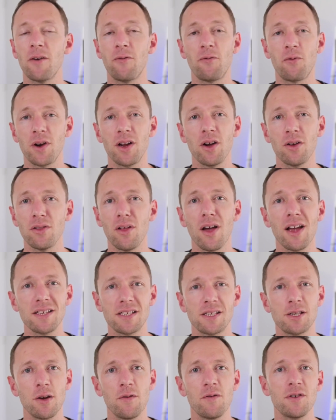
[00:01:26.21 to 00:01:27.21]
a free online
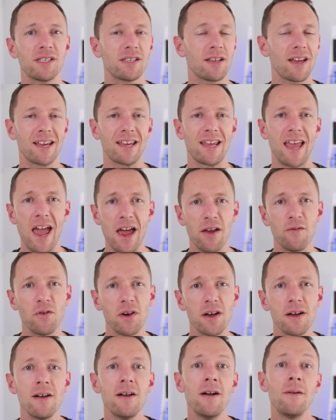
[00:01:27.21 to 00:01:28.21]
service like
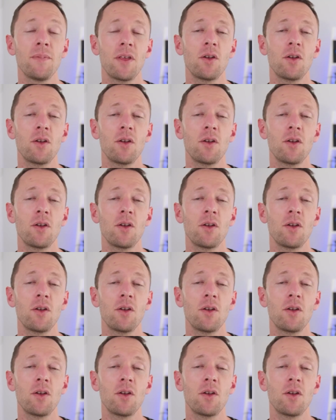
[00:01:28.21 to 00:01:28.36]
Canva